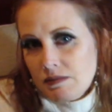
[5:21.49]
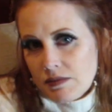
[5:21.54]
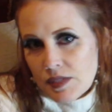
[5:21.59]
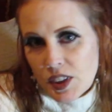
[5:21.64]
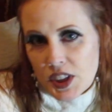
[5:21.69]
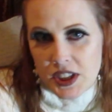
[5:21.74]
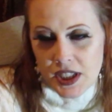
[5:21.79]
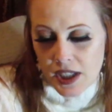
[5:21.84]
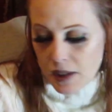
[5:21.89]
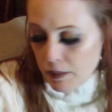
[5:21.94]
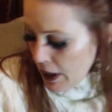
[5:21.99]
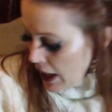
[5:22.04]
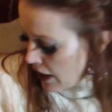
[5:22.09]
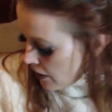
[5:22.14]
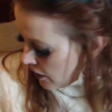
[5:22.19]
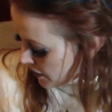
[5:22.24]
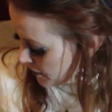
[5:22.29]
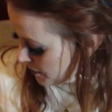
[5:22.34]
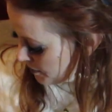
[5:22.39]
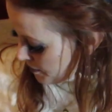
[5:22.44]
Looks like a
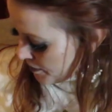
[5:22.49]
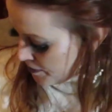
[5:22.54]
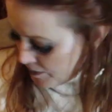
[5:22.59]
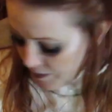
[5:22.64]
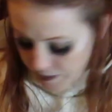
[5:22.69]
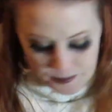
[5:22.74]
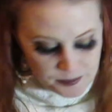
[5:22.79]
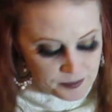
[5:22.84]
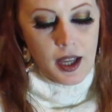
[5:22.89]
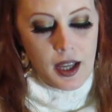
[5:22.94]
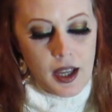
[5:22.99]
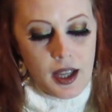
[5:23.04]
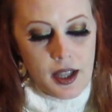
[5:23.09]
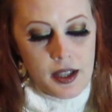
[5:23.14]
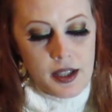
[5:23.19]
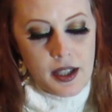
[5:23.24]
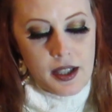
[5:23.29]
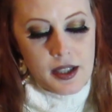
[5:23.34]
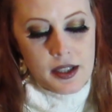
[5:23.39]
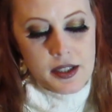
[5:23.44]
battery.
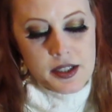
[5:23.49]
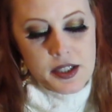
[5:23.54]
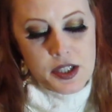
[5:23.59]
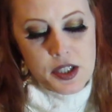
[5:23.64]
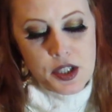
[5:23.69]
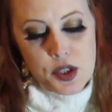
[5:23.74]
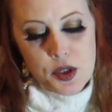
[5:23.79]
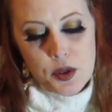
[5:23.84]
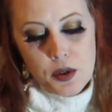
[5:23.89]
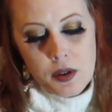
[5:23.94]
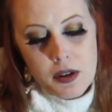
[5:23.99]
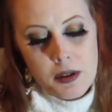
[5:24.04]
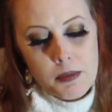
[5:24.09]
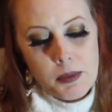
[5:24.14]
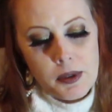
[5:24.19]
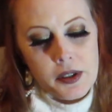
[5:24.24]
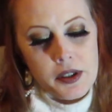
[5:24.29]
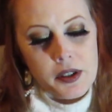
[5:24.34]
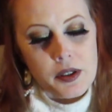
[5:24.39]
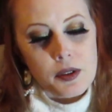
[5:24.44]
And then this
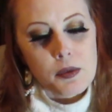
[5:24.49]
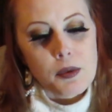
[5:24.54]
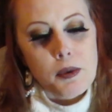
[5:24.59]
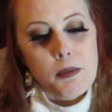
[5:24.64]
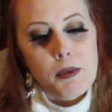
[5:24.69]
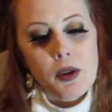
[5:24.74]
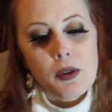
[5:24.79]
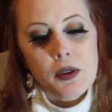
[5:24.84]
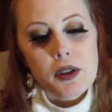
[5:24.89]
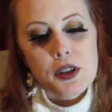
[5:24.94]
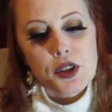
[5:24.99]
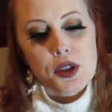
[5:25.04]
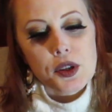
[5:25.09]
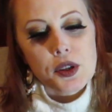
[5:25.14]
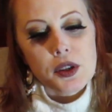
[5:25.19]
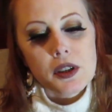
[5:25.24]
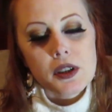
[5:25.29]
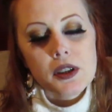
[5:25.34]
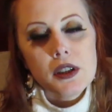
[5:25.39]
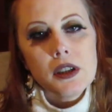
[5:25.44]
adorable little remote
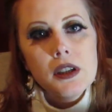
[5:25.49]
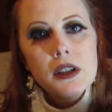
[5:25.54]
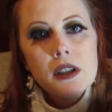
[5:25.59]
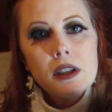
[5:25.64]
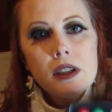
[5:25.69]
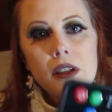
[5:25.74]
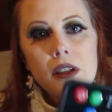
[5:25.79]
control.